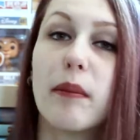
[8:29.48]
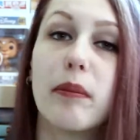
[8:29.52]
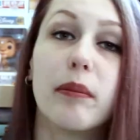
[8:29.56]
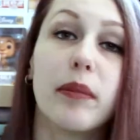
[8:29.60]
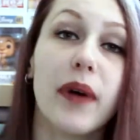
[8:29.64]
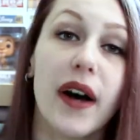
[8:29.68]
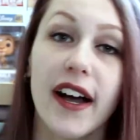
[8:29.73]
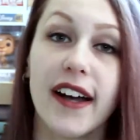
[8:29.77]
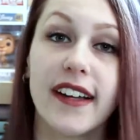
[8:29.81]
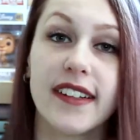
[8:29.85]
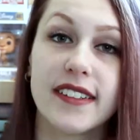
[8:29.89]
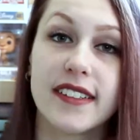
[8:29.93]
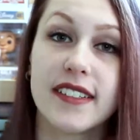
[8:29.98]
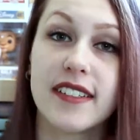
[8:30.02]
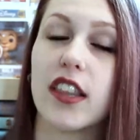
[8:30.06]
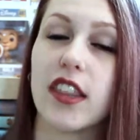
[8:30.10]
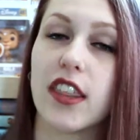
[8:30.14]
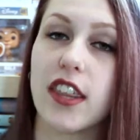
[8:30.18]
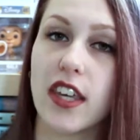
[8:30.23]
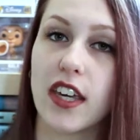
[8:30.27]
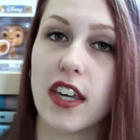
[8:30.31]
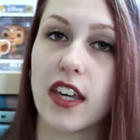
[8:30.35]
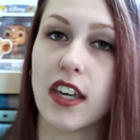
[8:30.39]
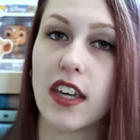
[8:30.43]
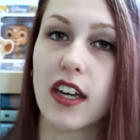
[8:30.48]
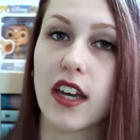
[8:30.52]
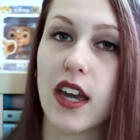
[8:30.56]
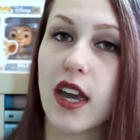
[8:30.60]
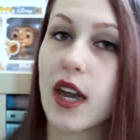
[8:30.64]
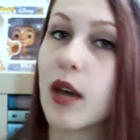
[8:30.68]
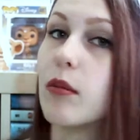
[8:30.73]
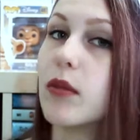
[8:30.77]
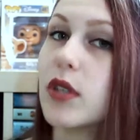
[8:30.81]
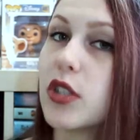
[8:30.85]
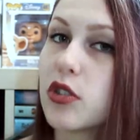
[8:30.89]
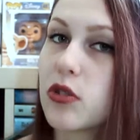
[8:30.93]
but the
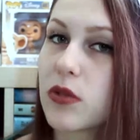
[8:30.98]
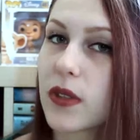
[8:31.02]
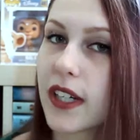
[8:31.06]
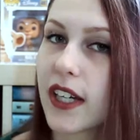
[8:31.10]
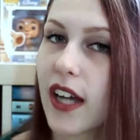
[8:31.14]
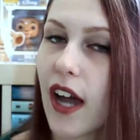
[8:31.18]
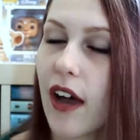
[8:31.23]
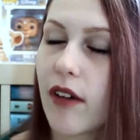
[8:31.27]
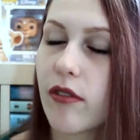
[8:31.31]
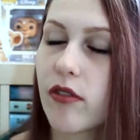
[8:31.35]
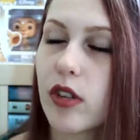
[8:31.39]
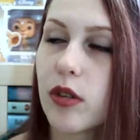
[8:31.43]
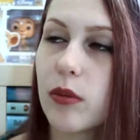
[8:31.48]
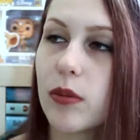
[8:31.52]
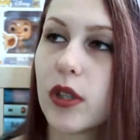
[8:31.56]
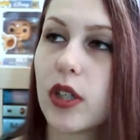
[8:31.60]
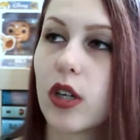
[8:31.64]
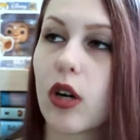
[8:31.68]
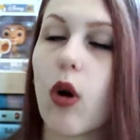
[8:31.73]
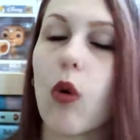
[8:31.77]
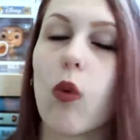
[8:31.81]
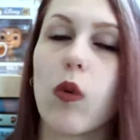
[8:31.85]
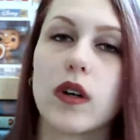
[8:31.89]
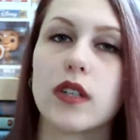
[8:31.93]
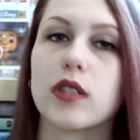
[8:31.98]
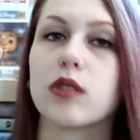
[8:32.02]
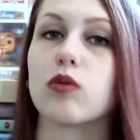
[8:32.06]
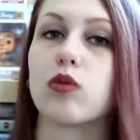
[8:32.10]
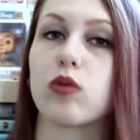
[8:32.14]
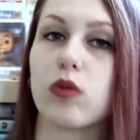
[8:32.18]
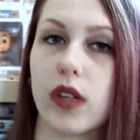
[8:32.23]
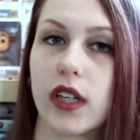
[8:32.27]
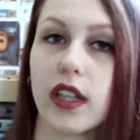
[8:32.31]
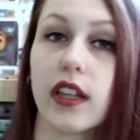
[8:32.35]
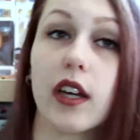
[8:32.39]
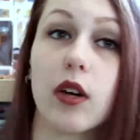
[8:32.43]
imagery of the book was
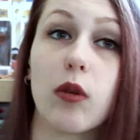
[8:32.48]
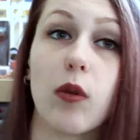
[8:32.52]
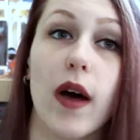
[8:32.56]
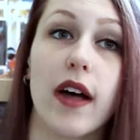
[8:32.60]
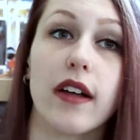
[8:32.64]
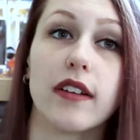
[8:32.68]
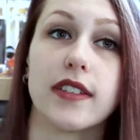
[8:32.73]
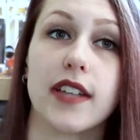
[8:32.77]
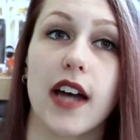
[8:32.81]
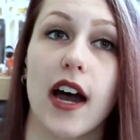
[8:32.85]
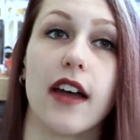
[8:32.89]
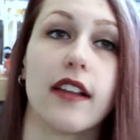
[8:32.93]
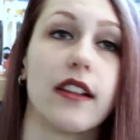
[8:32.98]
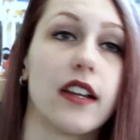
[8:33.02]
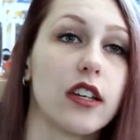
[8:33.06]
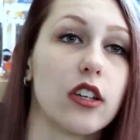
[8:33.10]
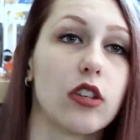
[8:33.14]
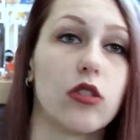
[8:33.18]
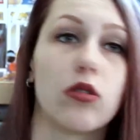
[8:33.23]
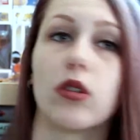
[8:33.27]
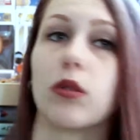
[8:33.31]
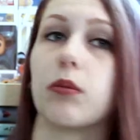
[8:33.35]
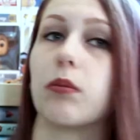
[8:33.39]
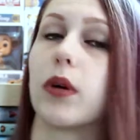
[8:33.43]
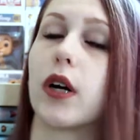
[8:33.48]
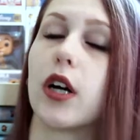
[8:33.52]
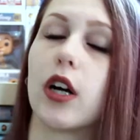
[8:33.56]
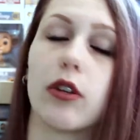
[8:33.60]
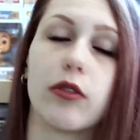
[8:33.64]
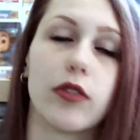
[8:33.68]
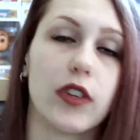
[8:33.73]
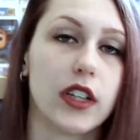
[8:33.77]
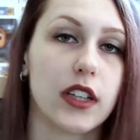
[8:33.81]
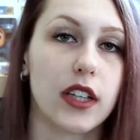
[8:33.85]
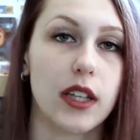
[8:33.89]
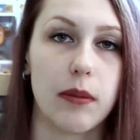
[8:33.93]
really well done. Like, you could
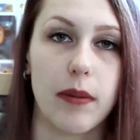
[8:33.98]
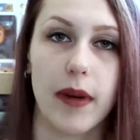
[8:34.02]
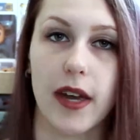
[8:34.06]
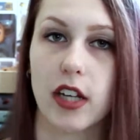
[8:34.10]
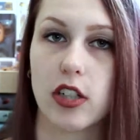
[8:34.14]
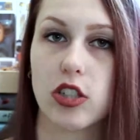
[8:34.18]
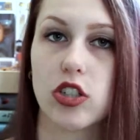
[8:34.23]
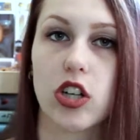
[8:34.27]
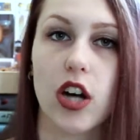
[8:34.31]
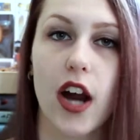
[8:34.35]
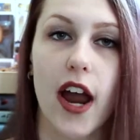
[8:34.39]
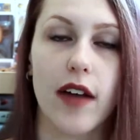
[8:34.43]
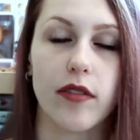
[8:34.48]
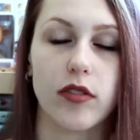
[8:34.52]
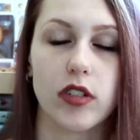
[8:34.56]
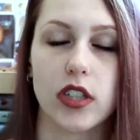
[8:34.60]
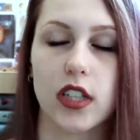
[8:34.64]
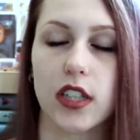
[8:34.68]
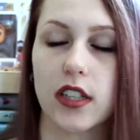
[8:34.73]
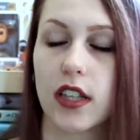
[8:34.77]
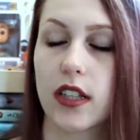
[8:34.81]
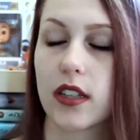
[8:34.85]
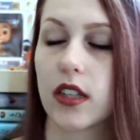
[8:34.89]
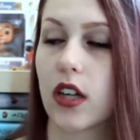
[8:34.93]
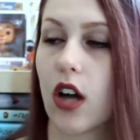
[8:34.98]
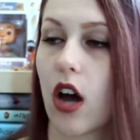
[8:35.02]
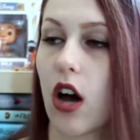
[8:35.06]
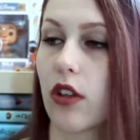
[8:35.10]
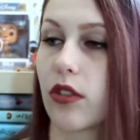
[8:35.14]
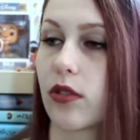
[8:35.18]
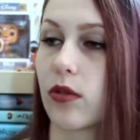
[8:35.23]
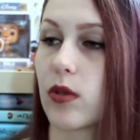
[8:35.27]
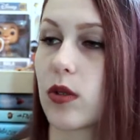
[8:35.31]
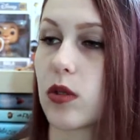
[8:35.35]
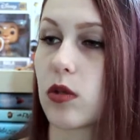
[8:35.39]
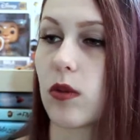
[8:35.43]
perfectly picture everything that the
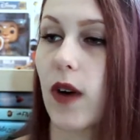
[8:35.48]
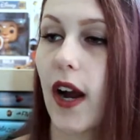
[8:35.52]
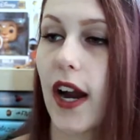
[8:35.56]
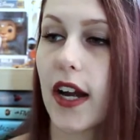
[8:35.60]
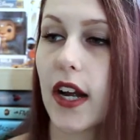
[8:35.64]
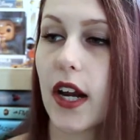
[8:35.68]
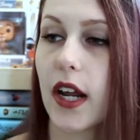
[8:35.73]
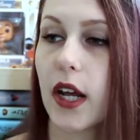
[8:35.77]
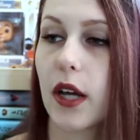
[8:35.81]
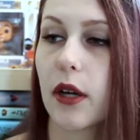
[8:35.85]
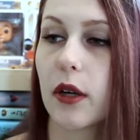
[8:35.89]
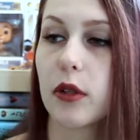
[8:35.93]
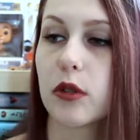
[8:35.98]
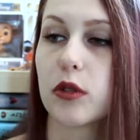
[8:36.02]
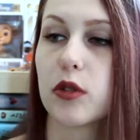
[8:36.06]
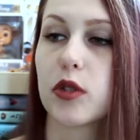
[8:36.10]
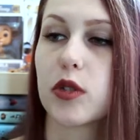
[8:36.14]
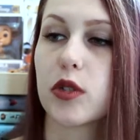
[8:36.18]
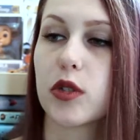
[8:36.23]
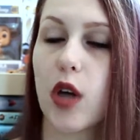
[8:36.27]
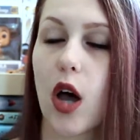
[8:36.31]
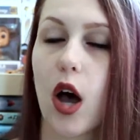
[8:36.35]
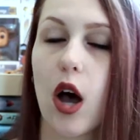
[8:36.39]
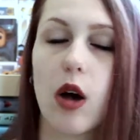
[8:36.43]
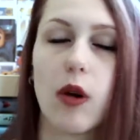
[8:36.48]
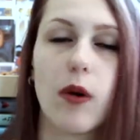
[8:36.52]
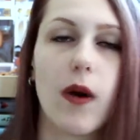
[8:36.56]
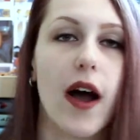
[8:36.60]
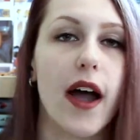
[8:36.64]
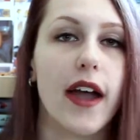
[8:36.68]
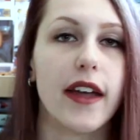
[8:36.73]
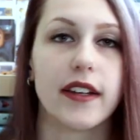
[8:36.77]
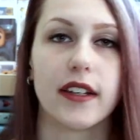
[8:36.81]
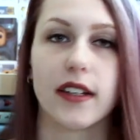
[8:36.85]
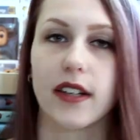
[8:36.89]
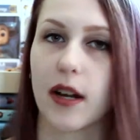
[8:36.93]
author was writing, so
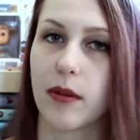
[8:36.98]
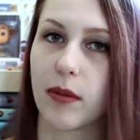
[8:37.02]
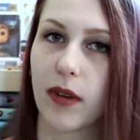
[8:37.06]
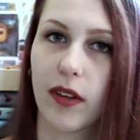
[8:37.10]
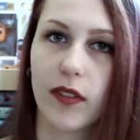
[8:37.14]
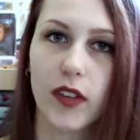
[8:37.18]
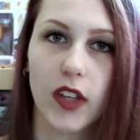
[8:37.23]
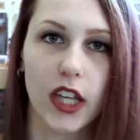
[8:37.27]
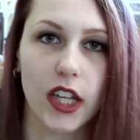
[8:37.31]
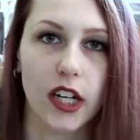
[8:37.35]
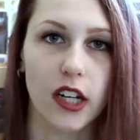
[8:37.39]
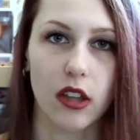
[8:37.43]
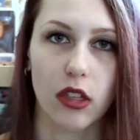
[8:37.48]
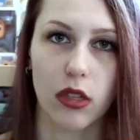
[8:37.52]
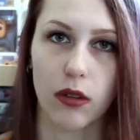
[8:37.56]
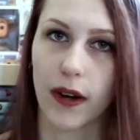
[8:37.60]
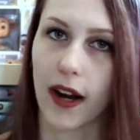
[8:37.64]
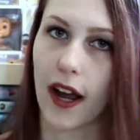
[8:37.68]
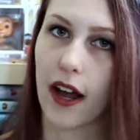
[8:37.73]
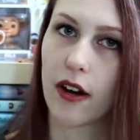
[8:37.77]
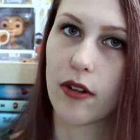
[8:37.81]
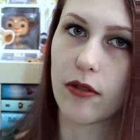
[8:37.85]
I ended up giving it a three out